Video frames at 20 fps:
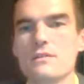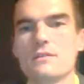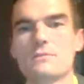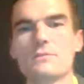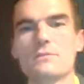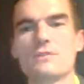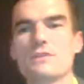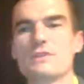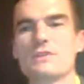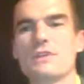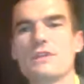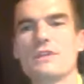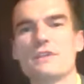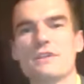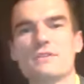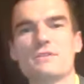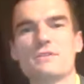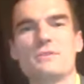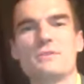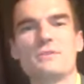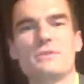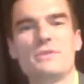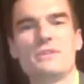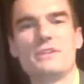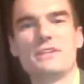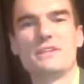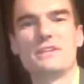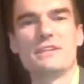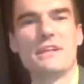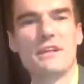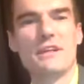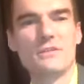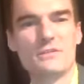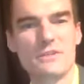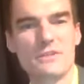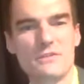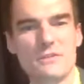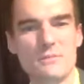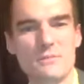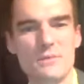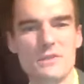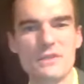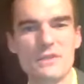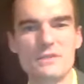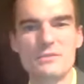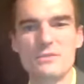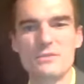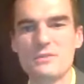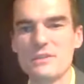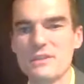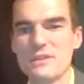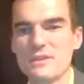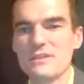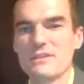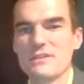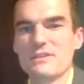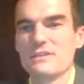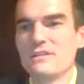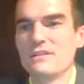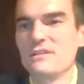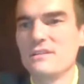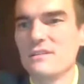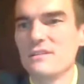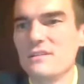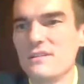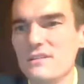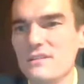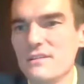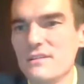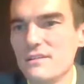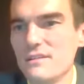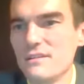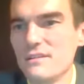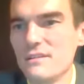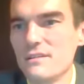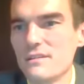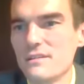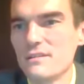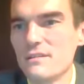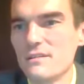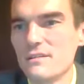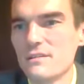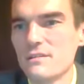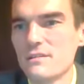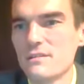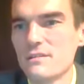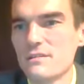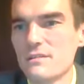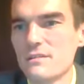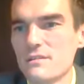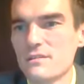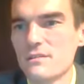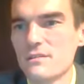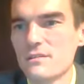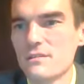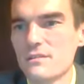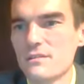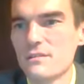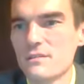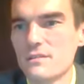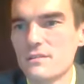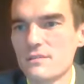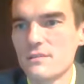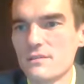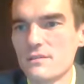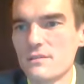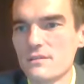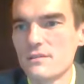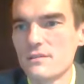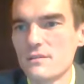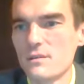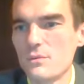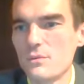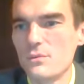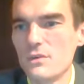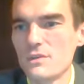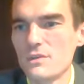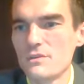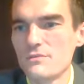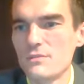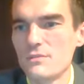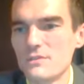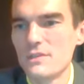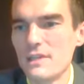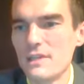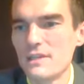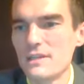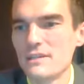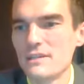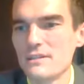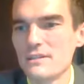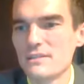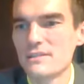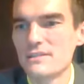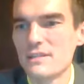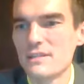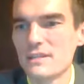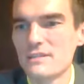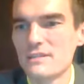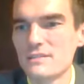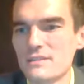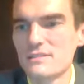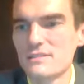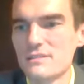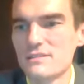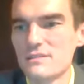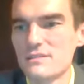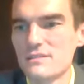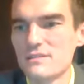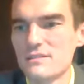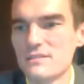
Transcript: Appreciate y'all tuning in. How's everybody doing? It's a wonderful day here in Texas.